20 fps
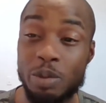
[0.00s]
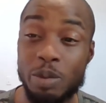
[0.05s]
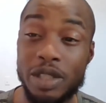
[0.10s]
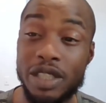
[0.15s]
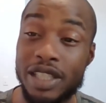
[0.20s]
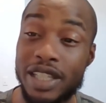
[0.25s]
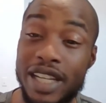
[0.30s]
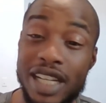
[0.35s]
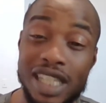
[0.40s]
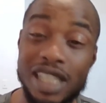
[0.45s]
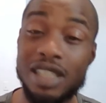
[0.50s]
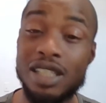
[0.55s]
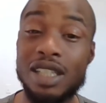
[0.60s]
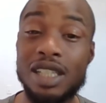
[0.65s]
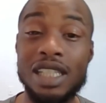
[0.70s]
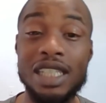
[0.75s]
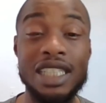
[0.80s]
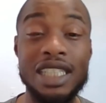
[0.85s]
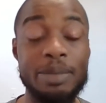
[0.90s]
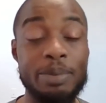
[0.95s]

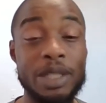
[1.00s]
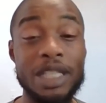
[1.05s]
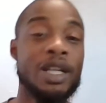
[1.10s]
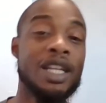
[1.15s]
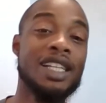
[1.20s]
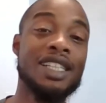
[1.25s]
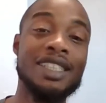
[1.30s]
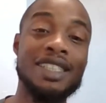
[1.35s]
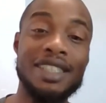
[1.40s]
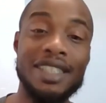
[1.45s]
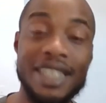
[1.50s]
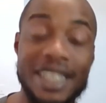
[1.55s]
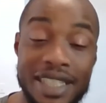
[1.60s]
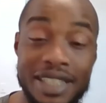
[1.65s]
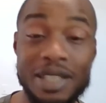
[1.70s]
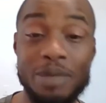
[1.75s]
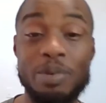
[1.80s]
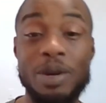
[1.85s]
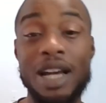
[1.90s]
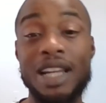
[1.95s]
particularly because
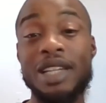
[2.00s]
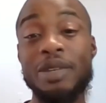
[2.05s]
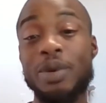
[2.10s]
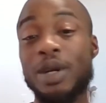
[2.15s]
these are probably